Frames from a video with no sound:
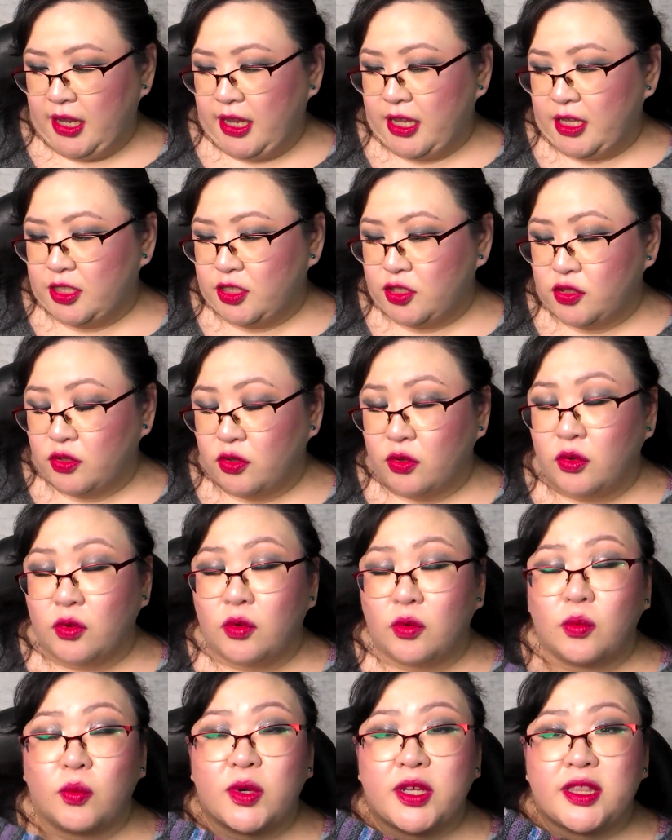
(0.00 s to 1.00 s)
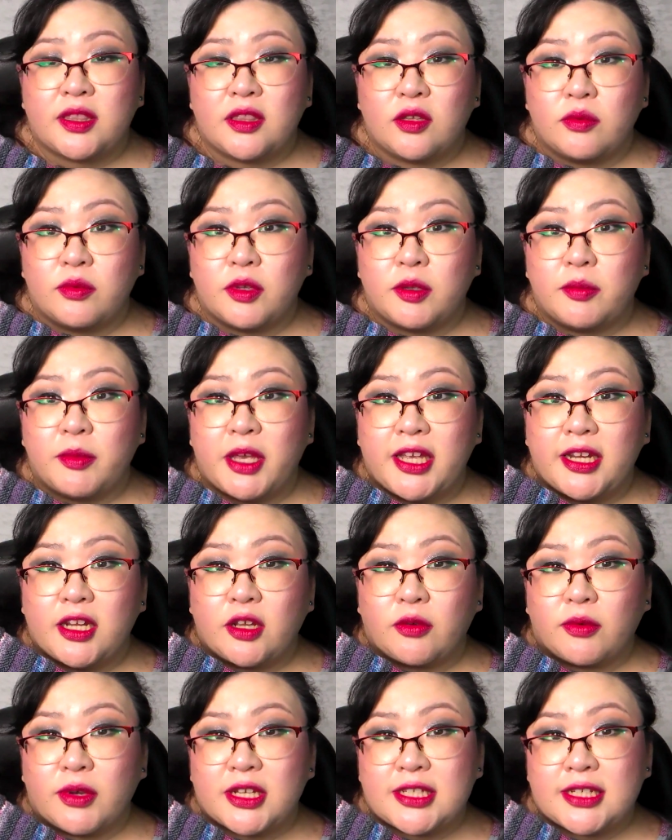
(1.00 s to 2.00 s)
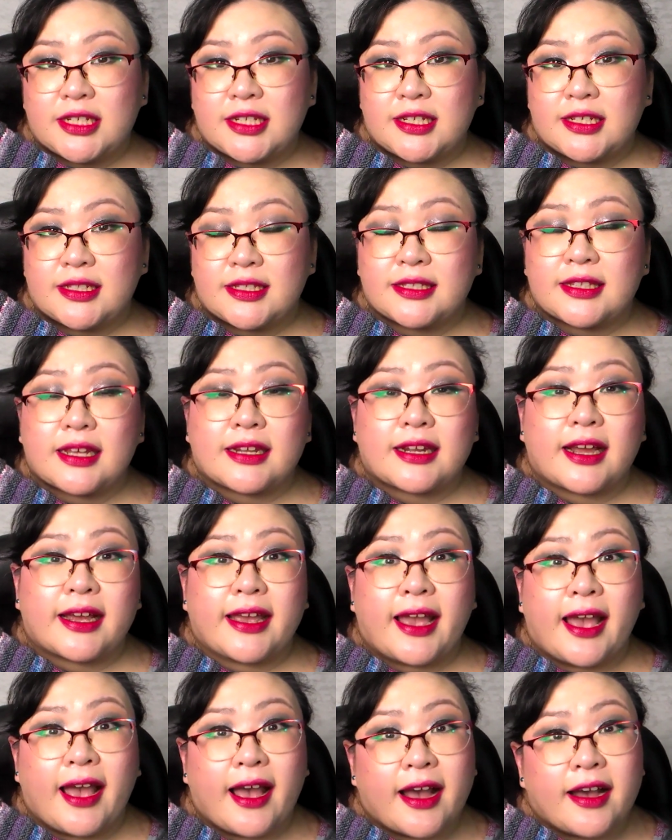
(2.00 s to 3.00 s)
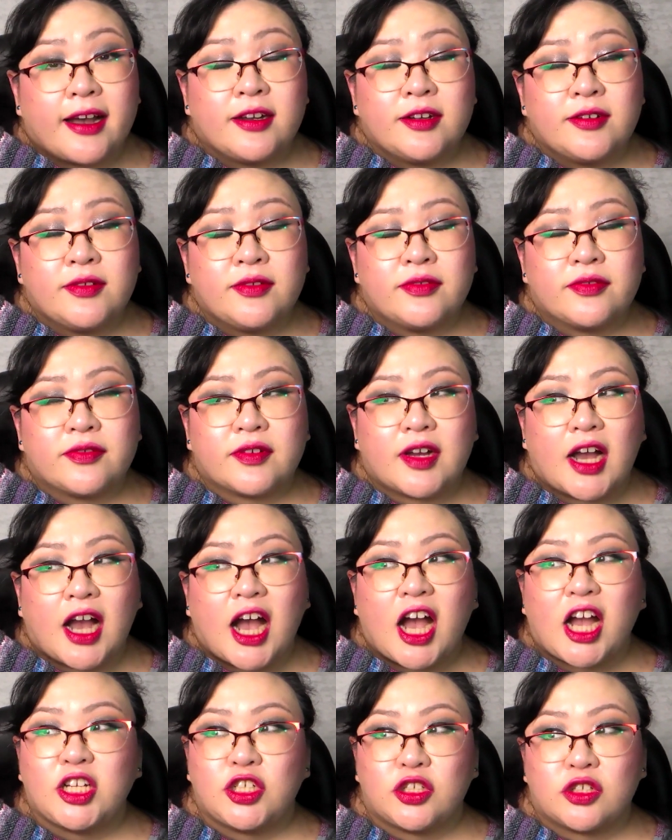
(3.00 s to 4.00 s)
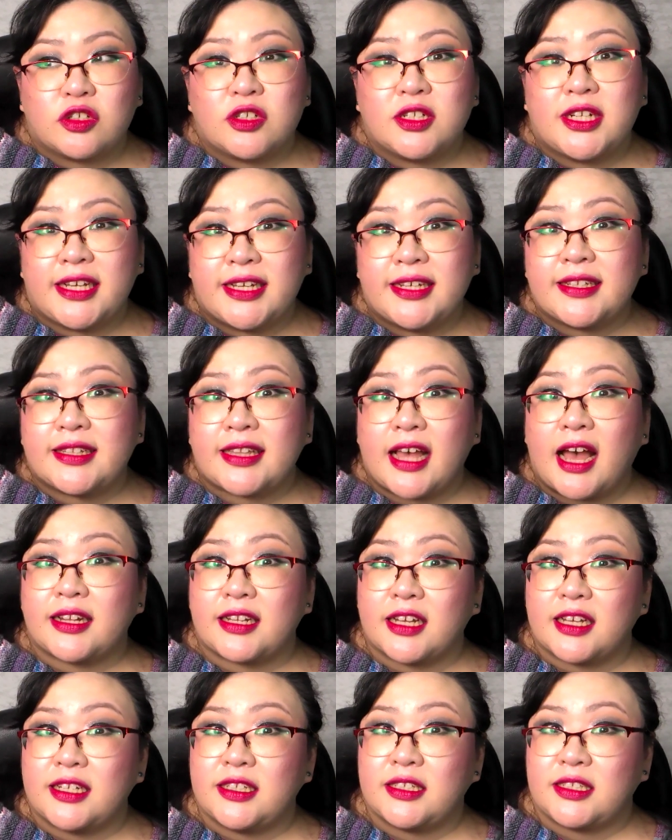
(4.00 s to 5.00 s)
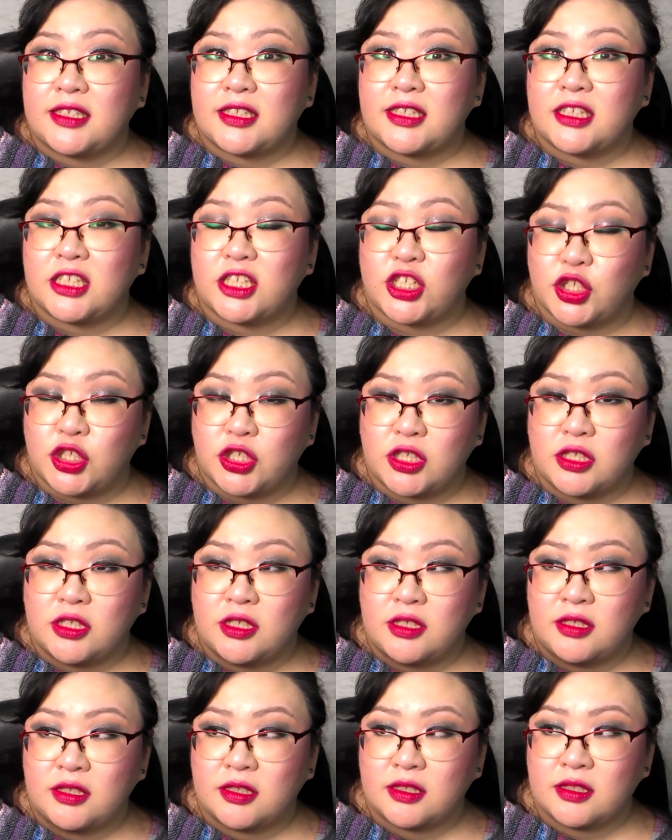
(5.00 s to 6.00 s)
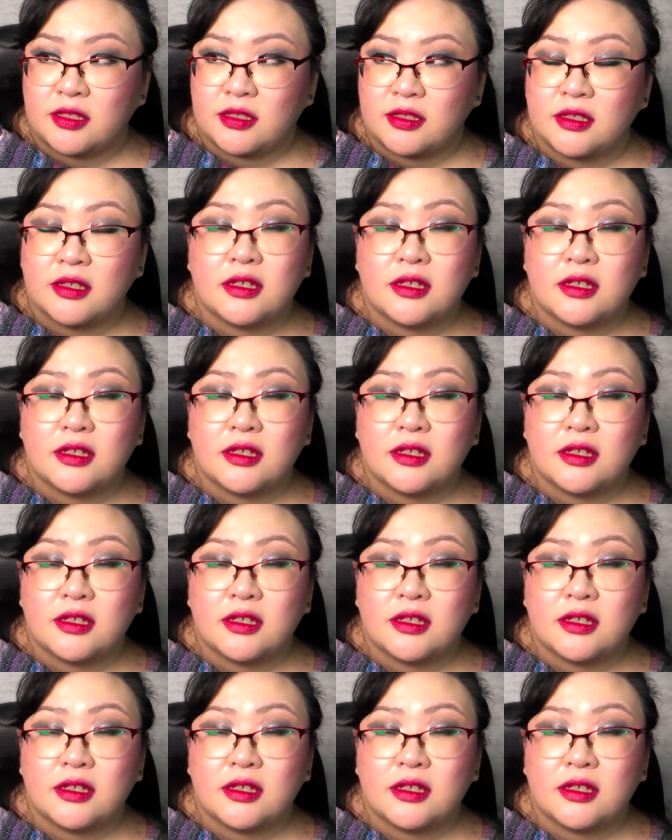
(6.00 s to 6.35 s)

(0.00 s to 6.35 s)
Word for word: And so with the remaining residents that I have, I should hit that 19 inches